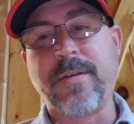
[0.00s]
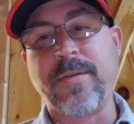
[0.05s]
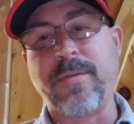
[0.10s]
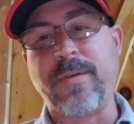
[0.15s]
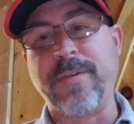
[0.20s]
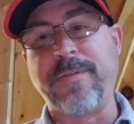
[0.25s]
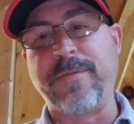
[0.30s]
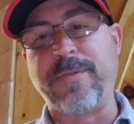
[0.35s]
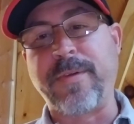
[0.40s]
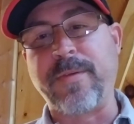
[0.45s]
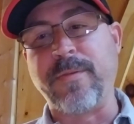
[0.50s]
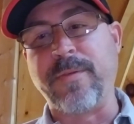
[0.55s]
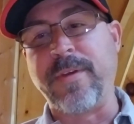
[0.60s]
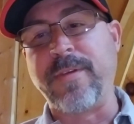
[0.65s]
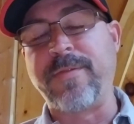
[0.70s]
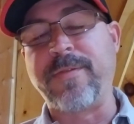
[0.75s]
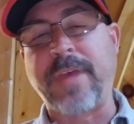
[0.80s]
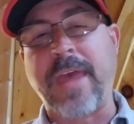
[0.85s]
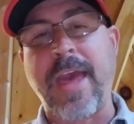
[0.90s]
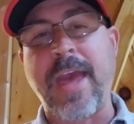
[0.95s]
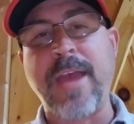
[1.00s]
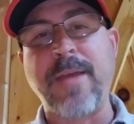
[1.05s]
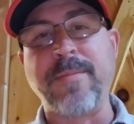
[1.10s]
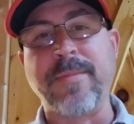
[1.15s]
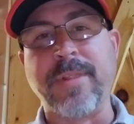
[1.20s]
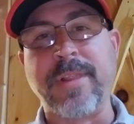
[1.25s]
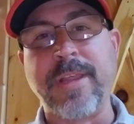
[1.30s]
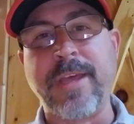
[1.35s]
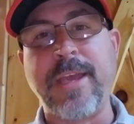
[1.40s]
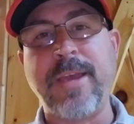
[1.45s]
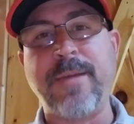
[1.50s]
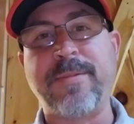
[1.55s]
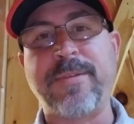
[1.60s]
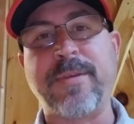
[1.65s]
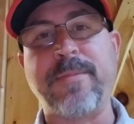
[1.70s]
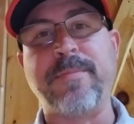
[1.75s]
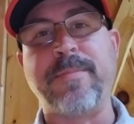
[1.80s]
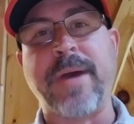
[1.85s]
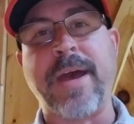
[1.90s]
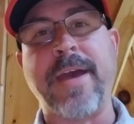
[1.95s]
We've came leaps
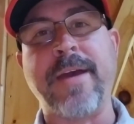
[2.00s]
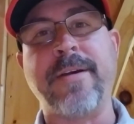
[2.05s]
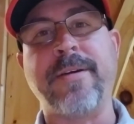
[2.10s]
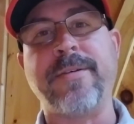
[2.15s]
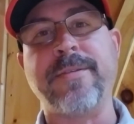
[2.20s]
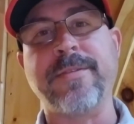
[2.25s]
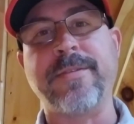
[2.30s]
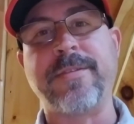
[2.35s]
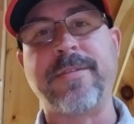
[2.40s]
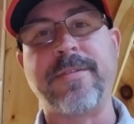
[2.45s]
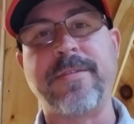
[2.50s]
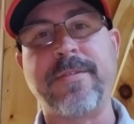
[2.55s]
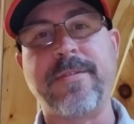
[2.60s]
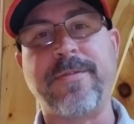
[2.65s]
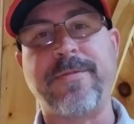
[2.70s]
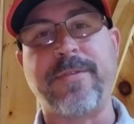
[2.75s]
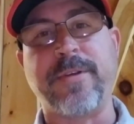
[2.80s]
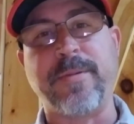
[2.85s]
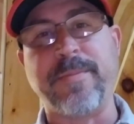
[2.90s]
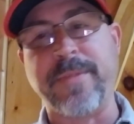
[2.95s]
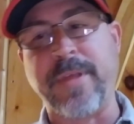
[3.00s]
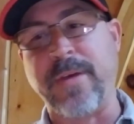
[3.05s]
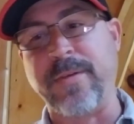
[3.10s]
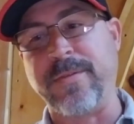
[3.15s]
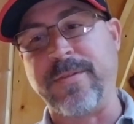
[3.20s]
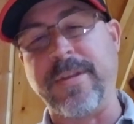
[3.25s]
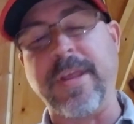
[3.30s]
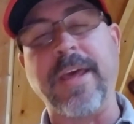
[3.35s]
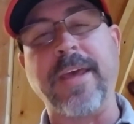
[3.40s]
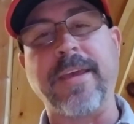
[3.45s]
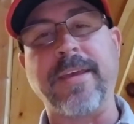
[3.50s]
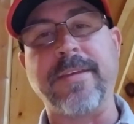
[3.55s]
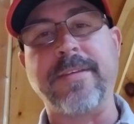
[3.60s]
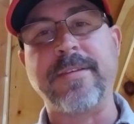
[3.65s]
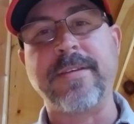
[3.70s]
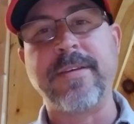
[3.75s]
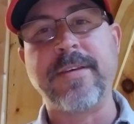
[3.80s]
and bounds from those days.